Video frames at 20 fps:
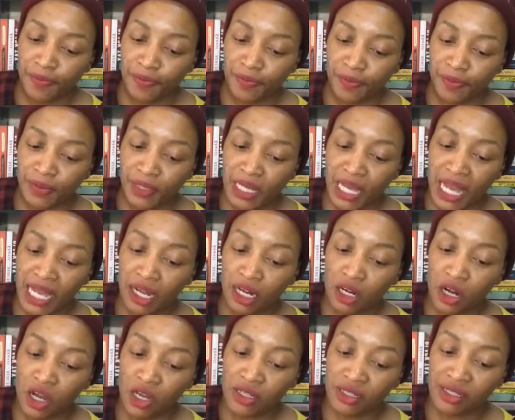I
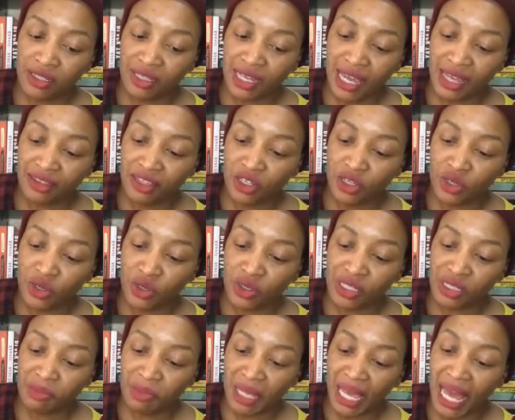glanced at the nurse
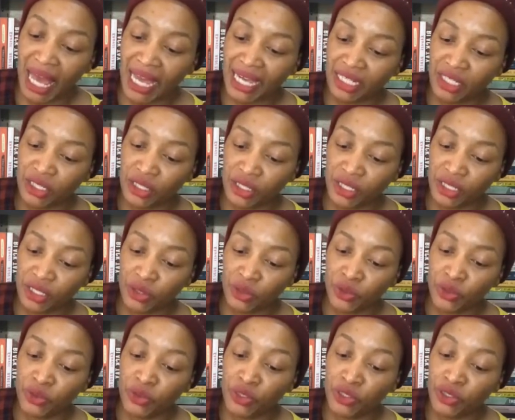behind her, who
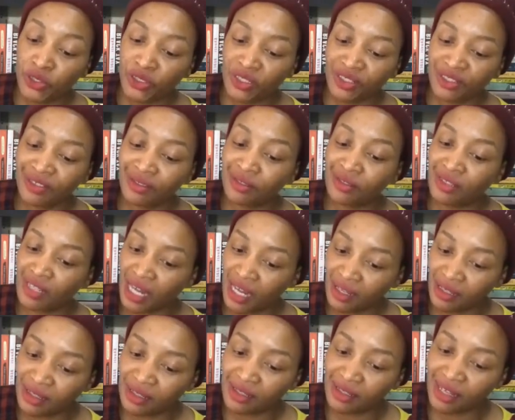looked
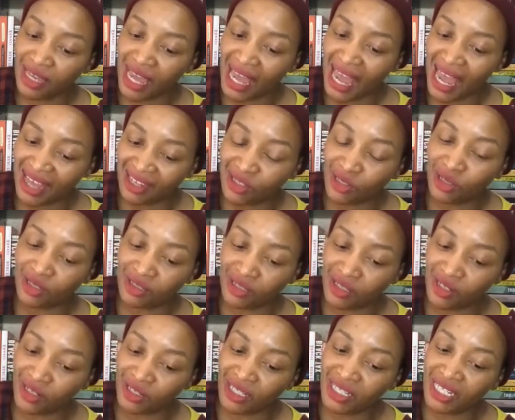just as
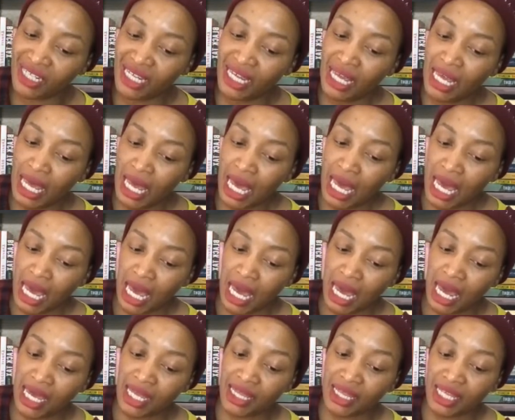concerned,
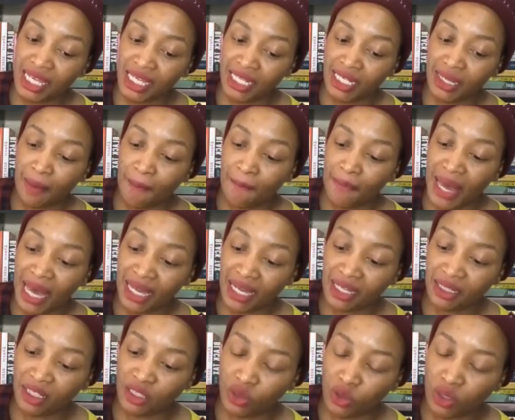and then back at the
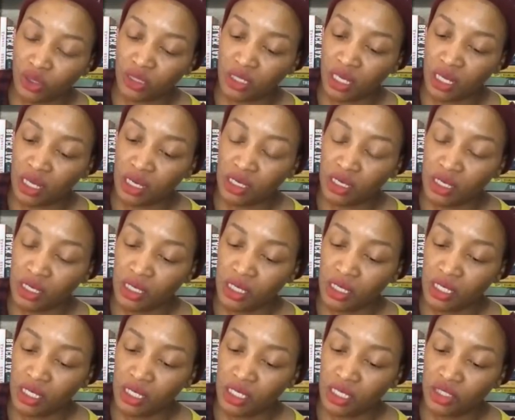doctor.
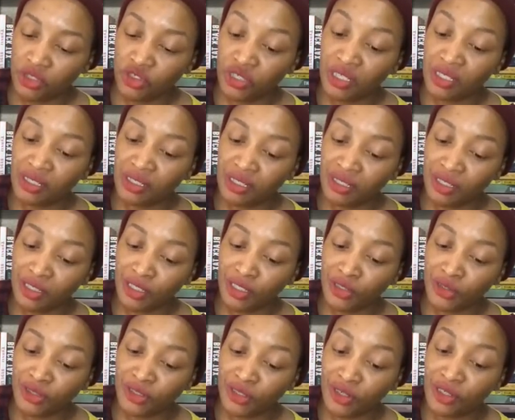She still
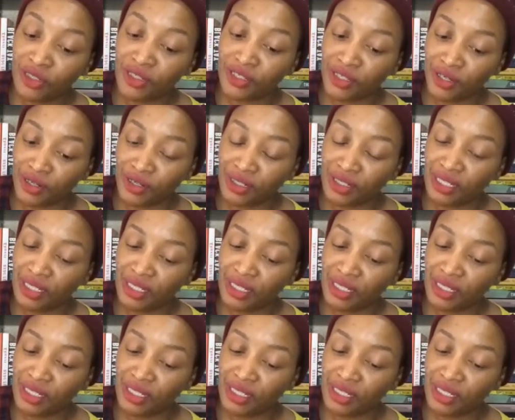looked concerned.